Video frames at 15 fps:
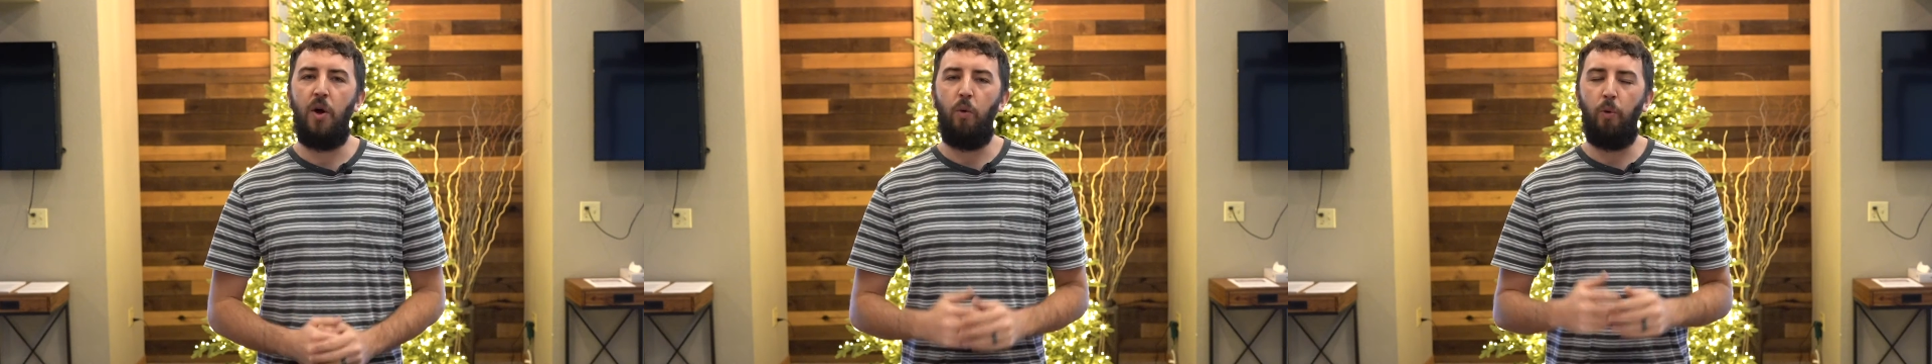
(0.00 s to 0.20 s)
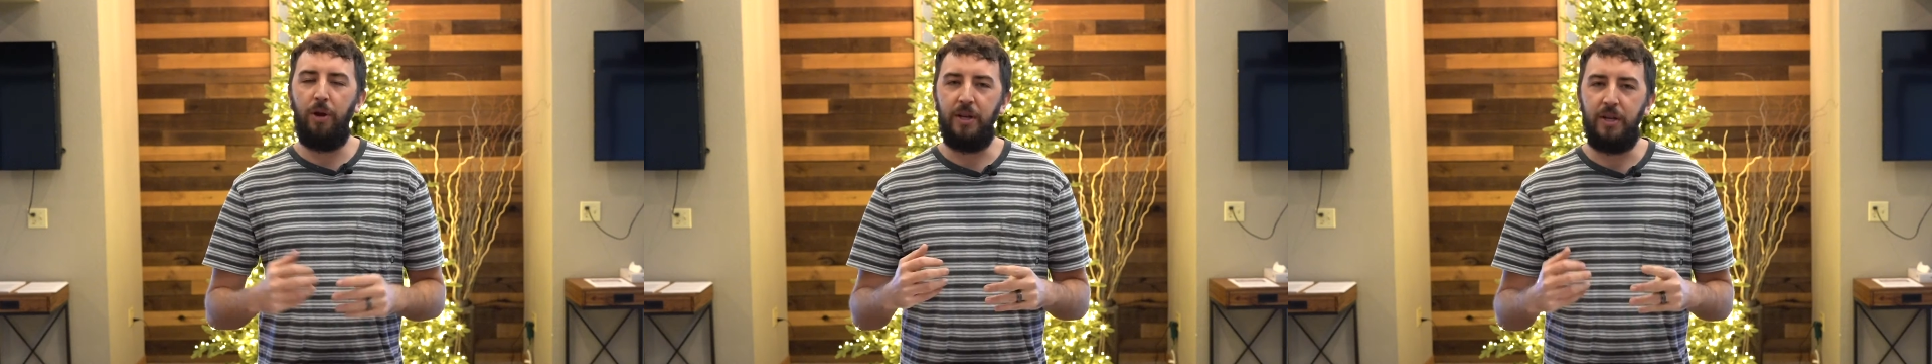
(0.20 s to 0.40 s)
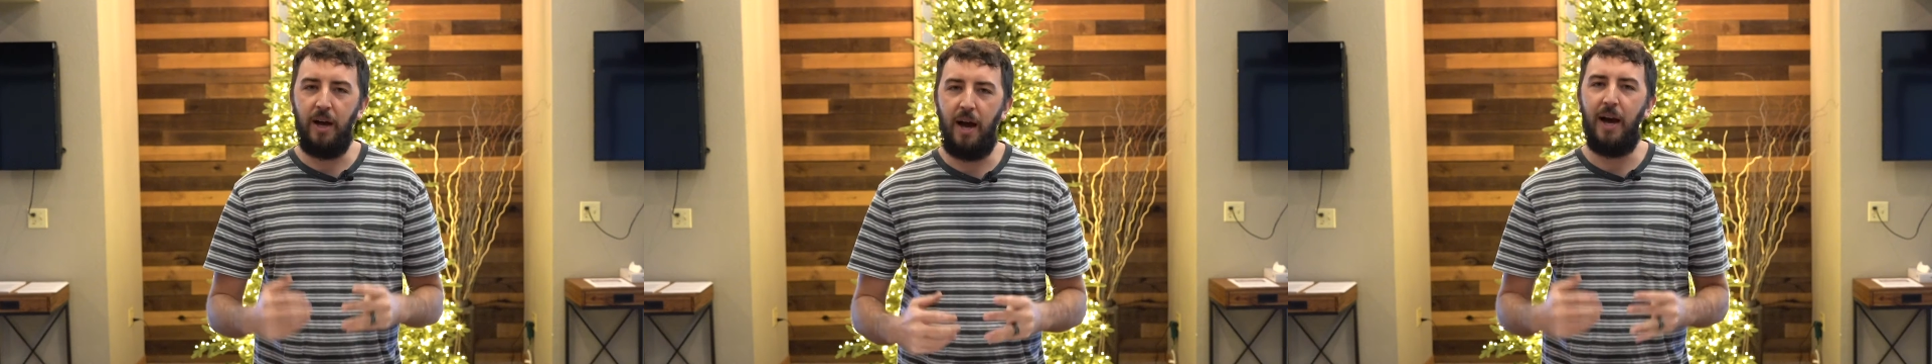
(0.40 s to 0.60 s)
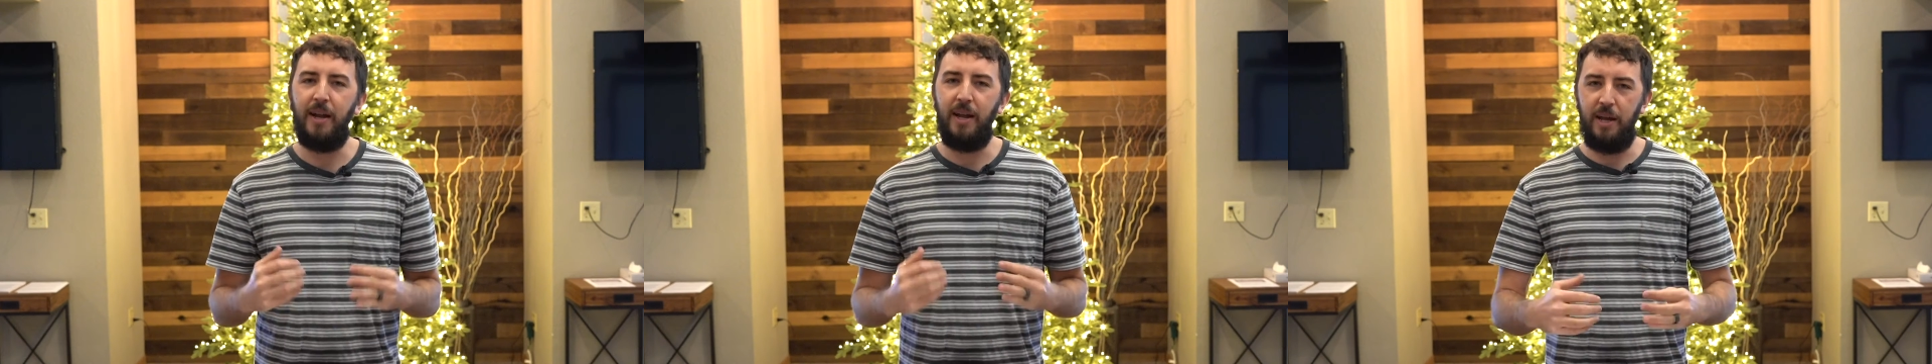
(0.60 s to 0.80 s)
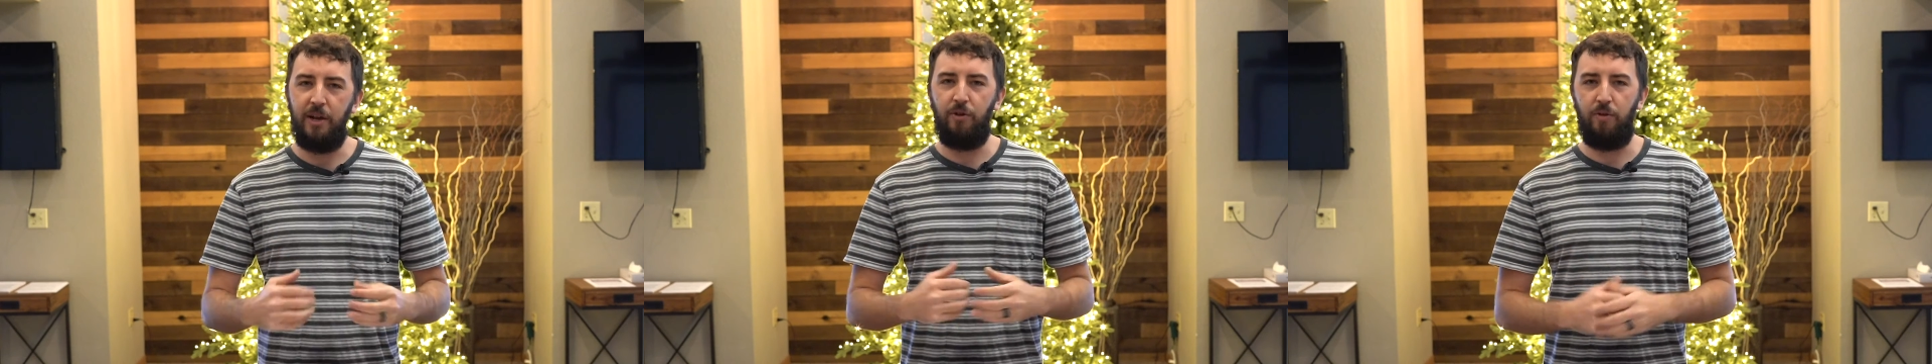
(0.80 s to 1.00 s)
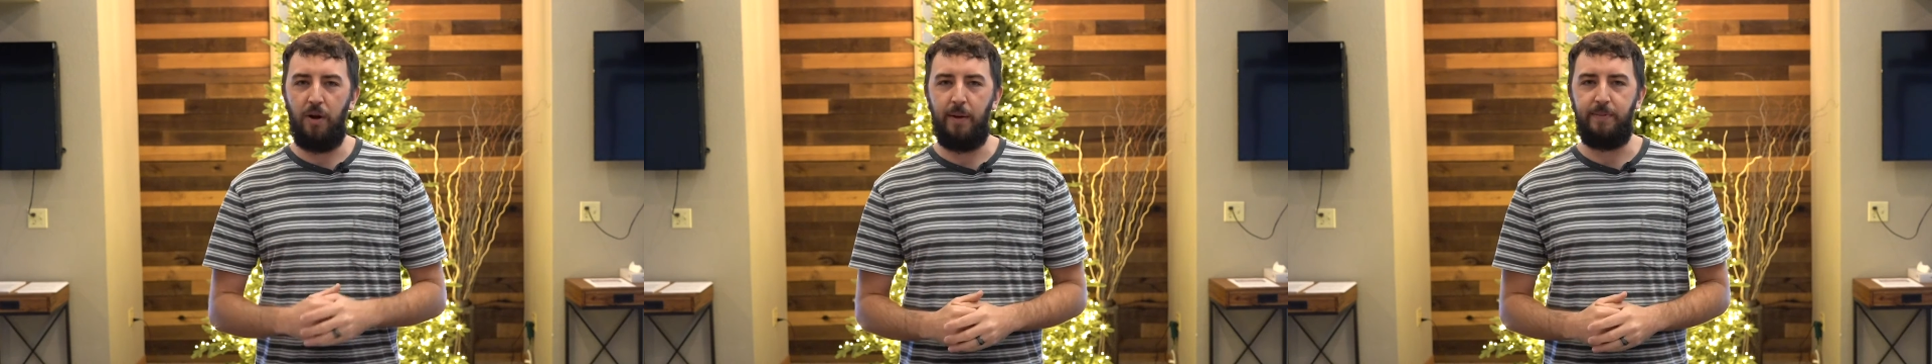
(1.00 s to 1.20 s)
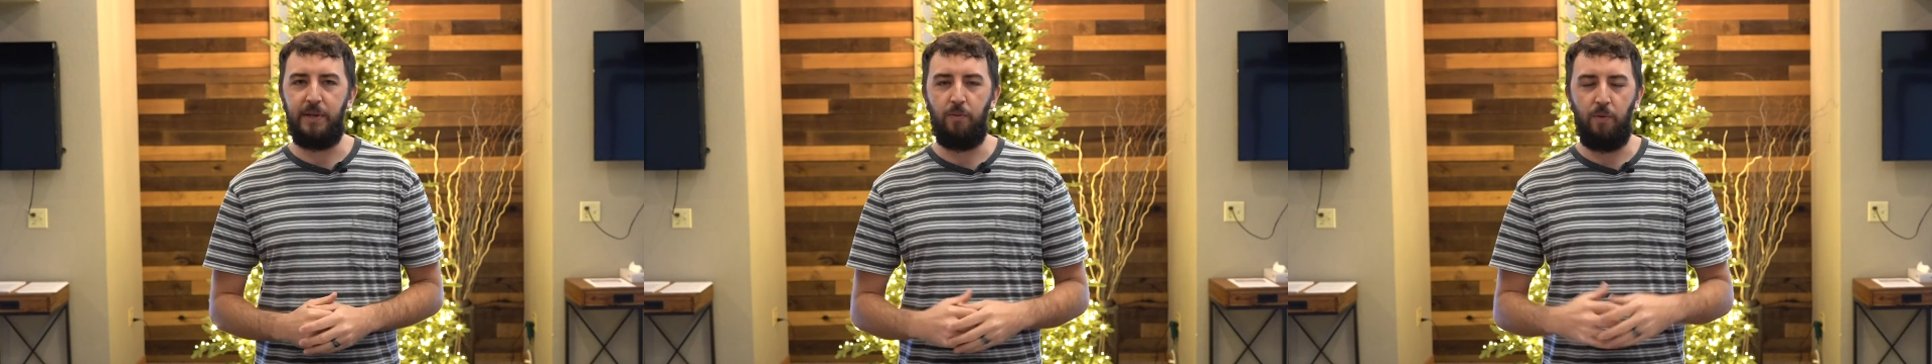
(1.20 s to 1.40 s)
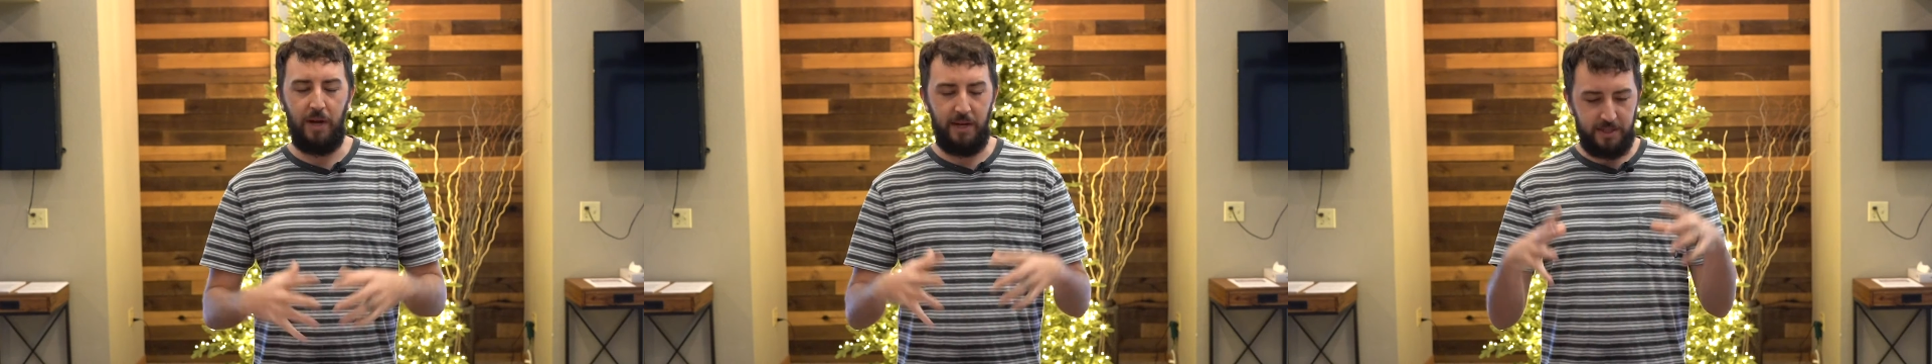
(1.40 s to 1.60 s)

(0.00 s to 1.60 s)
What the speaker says: when God interrupts and when